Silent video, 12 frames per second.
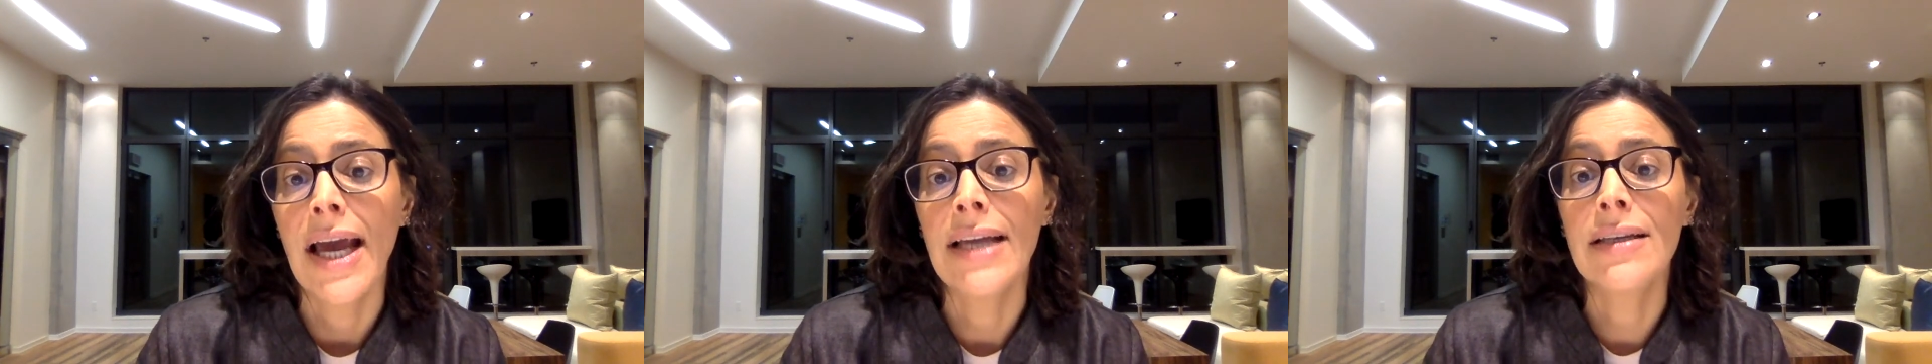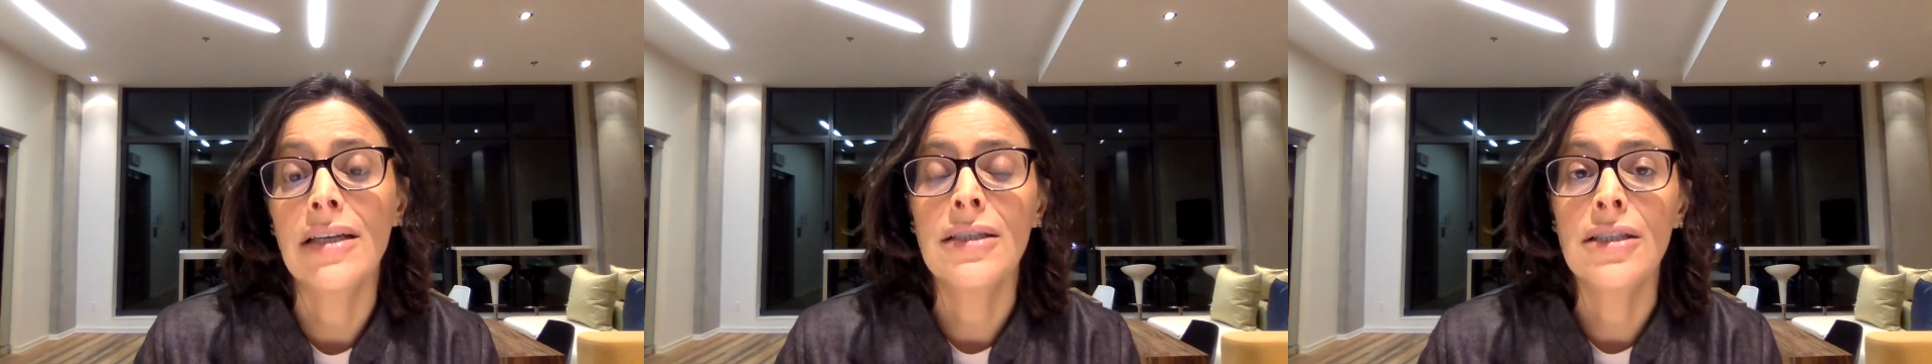
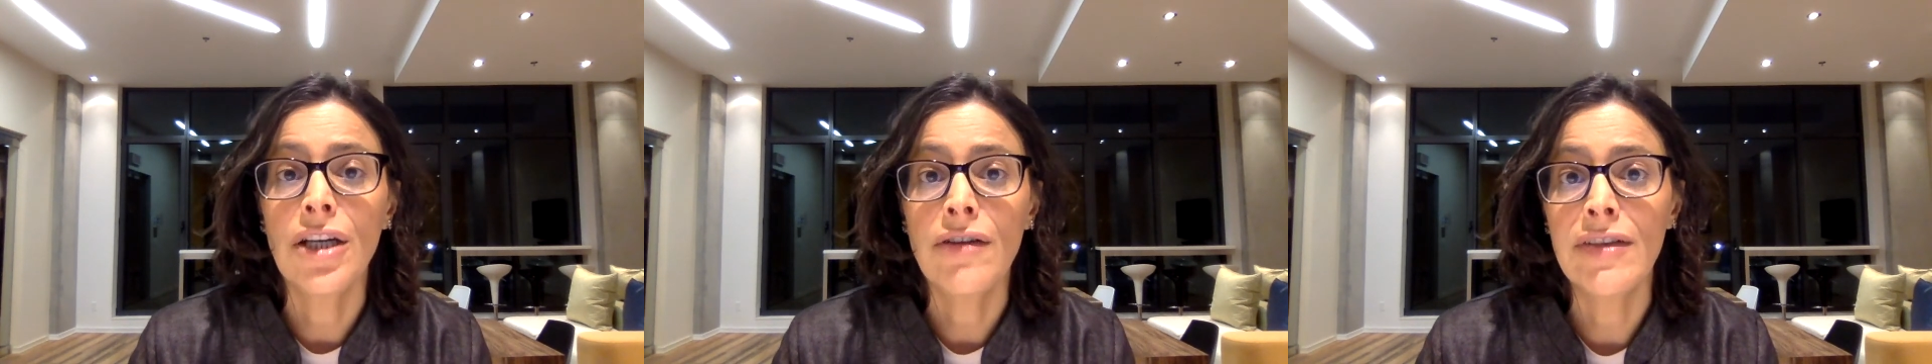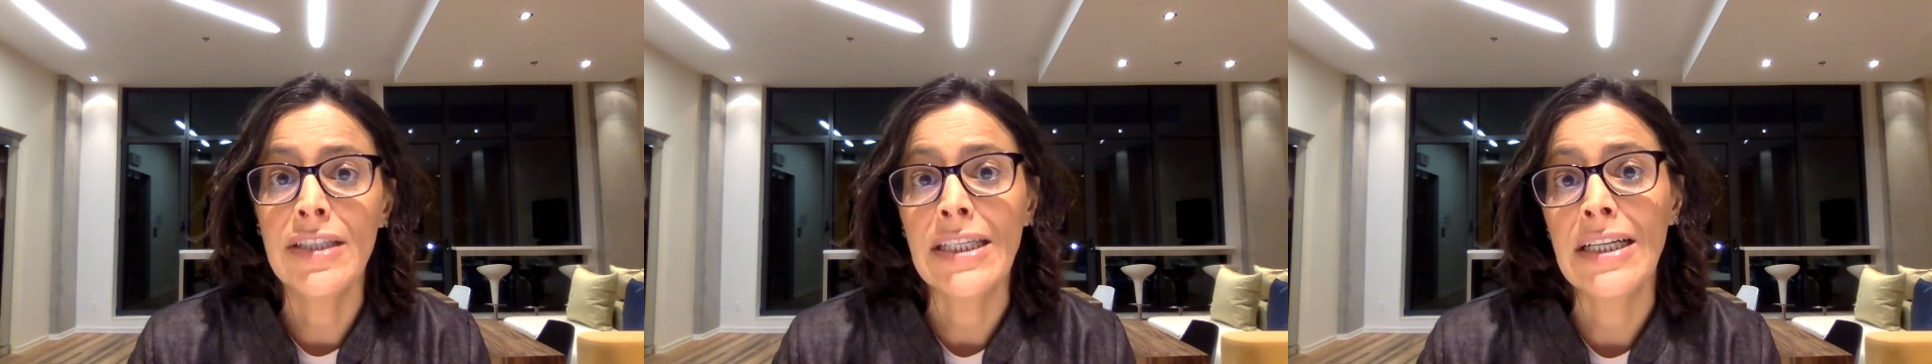and can
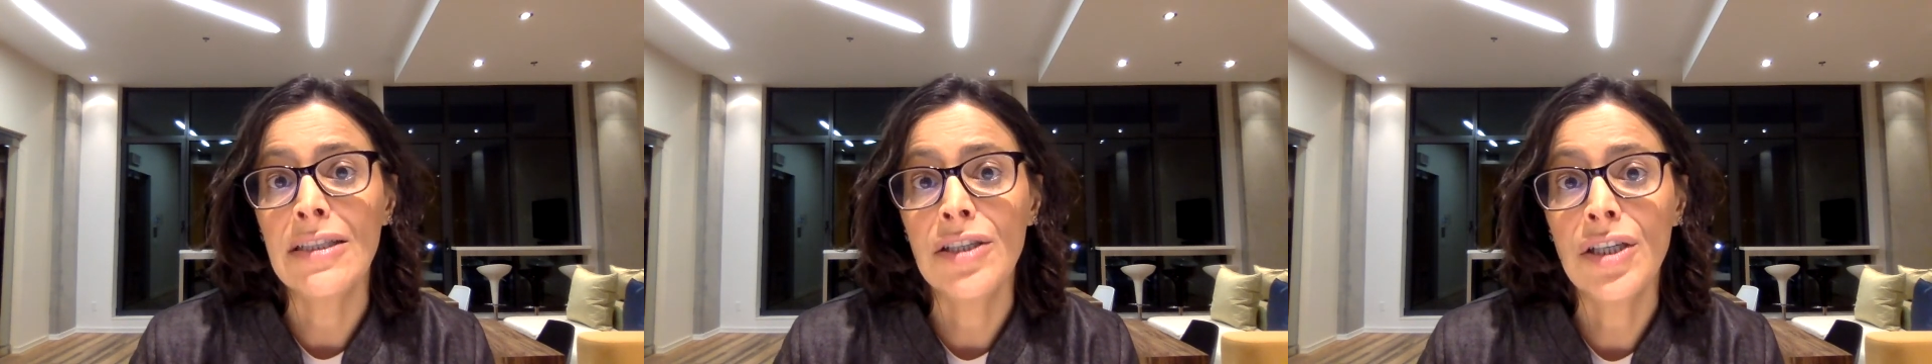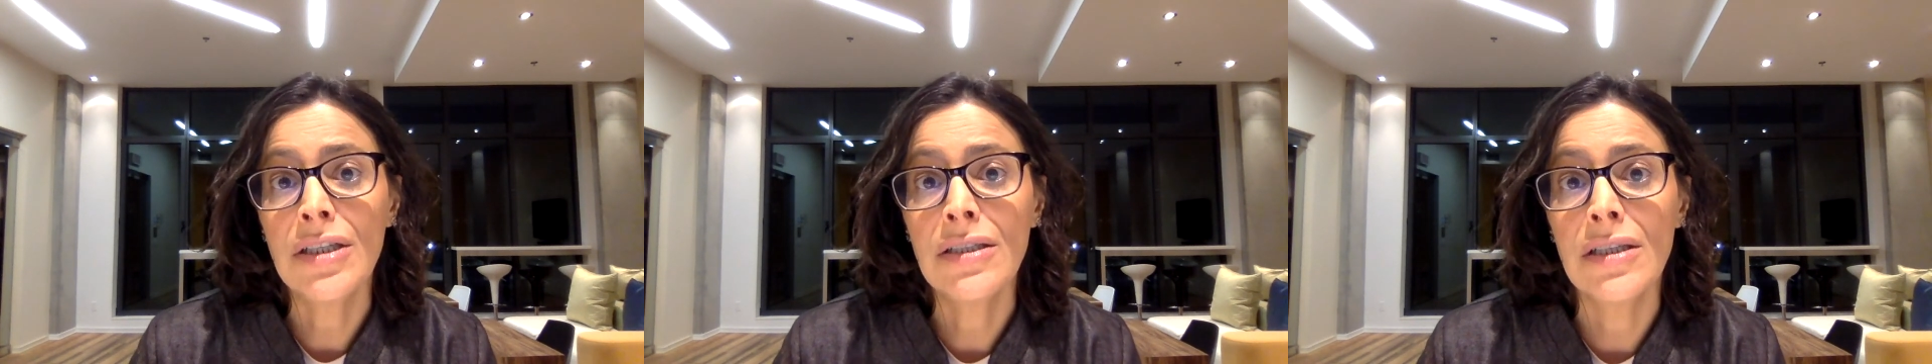serve as an
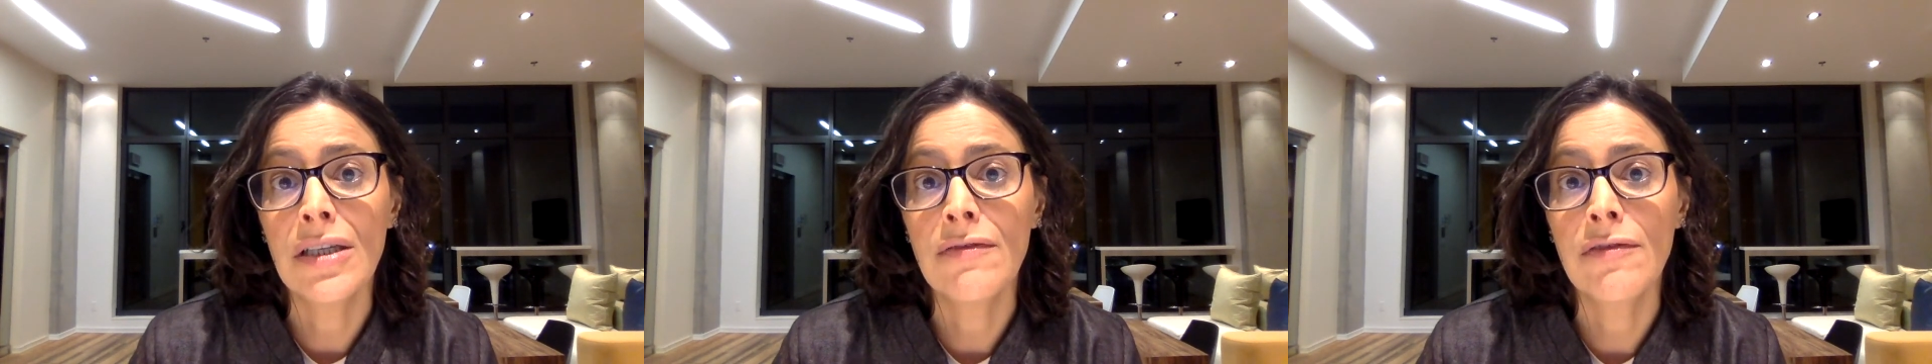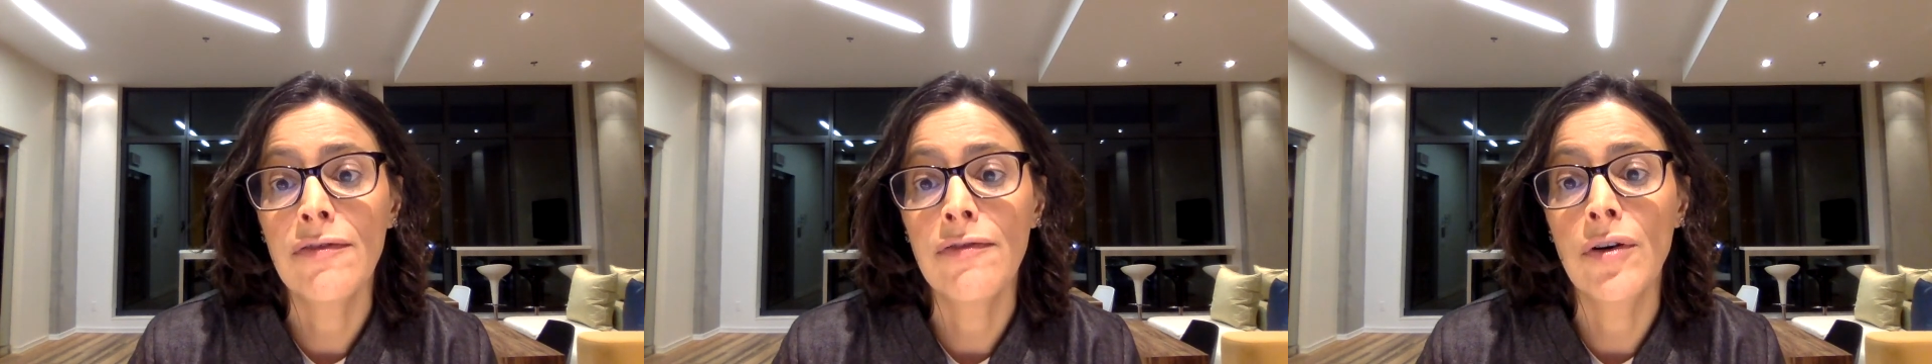
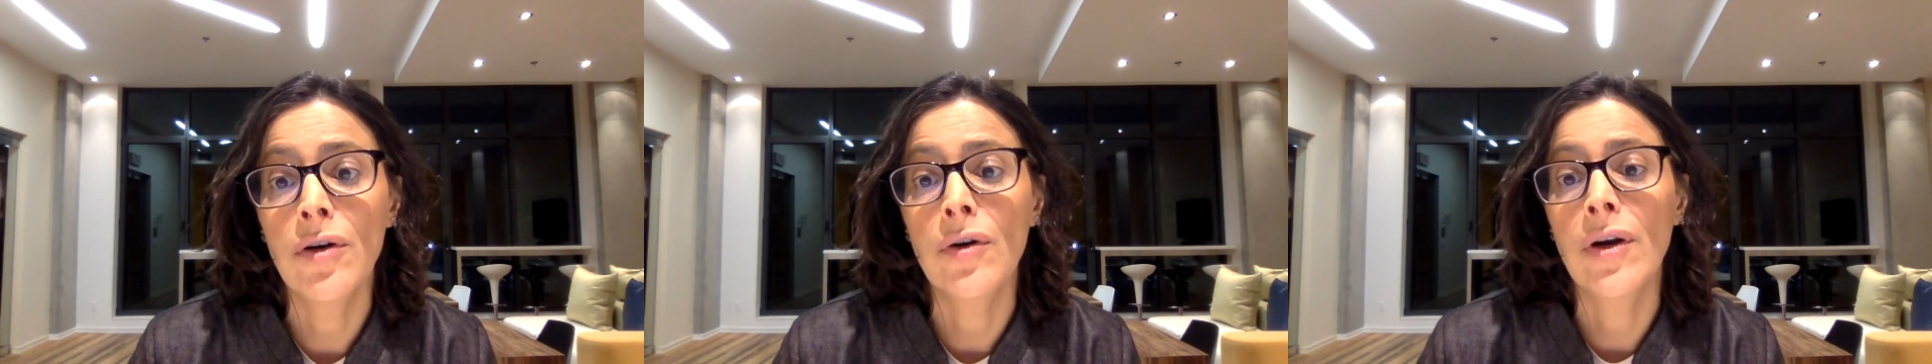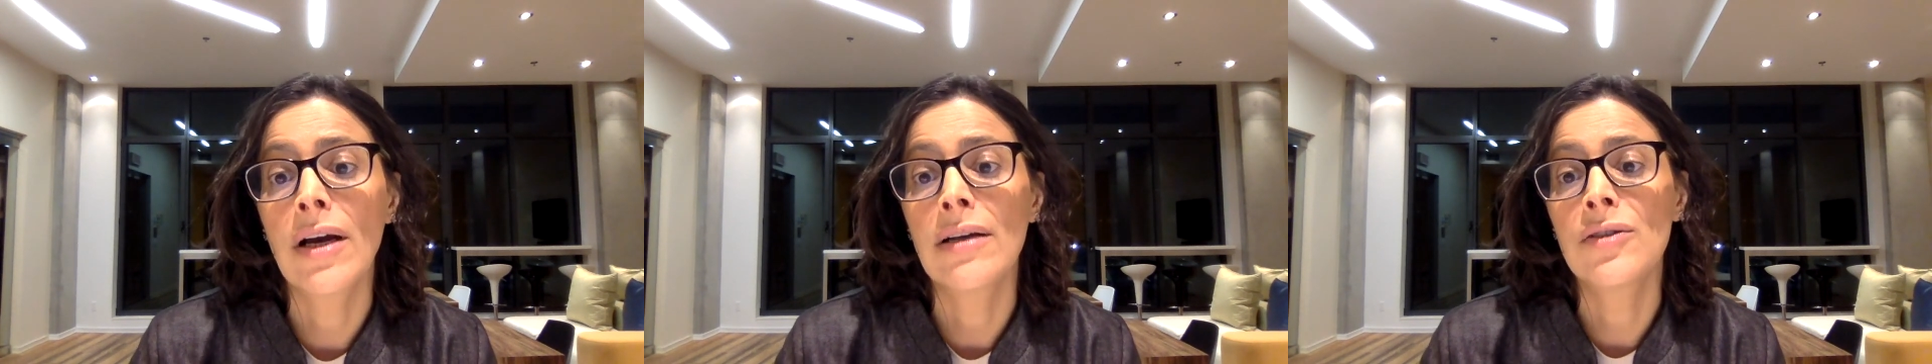alternative for
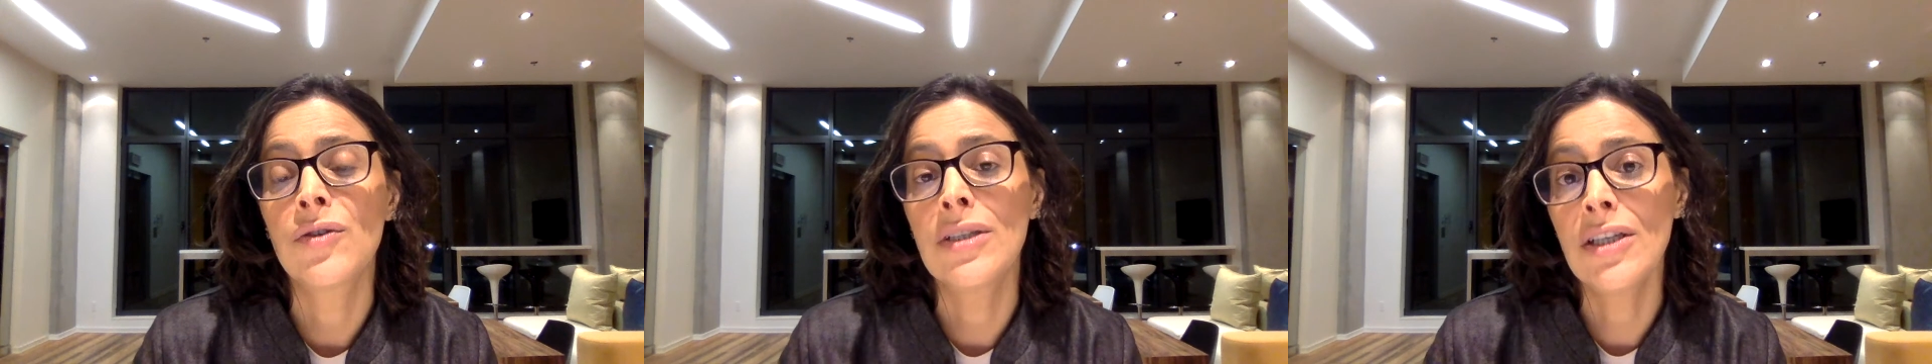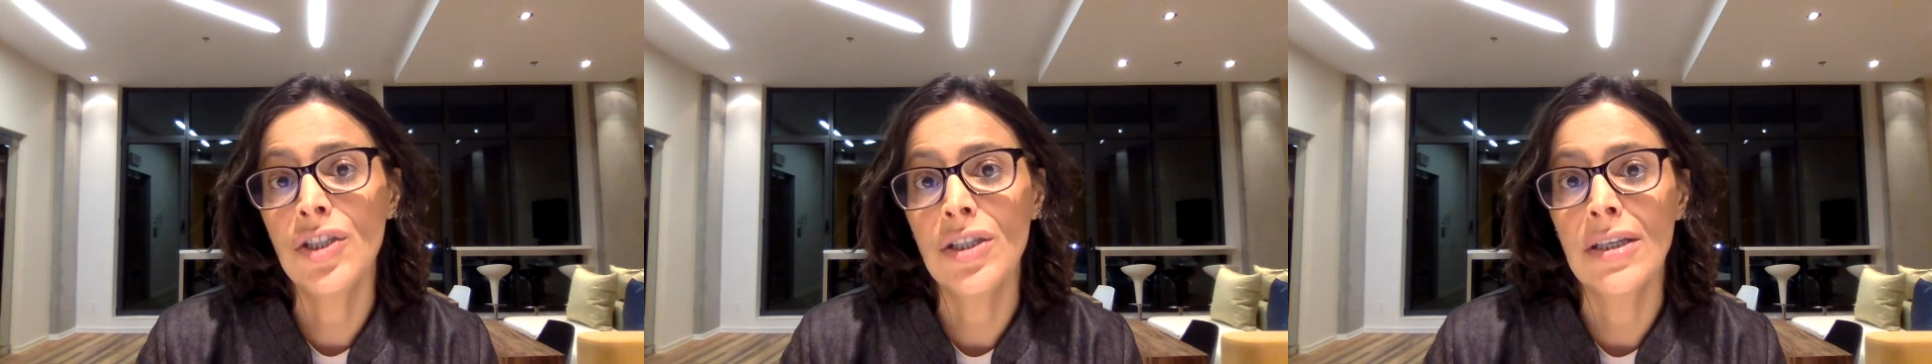
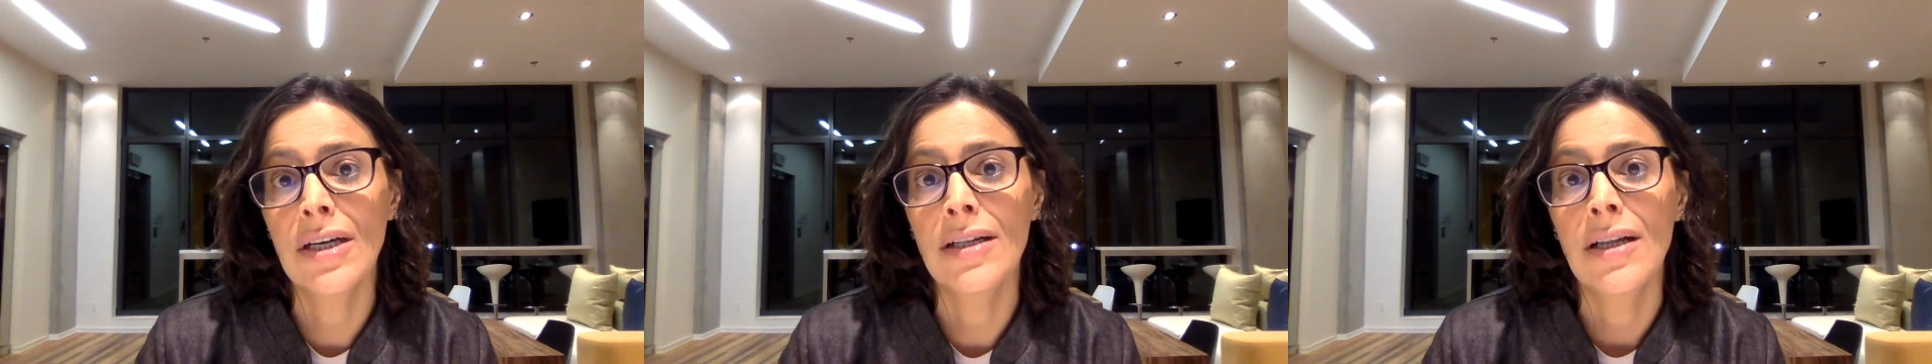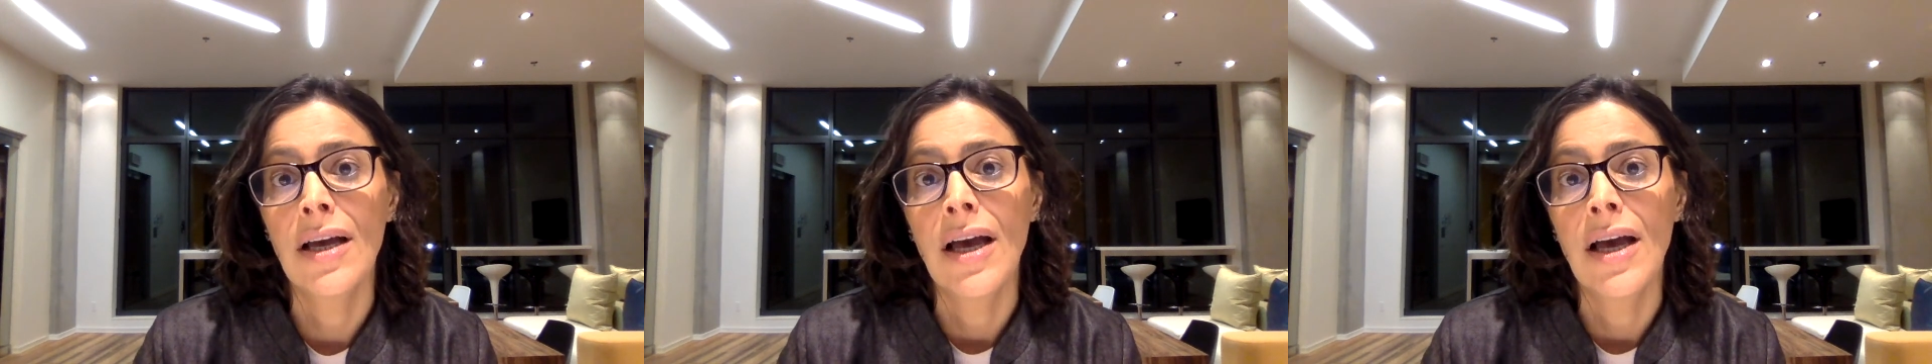traditional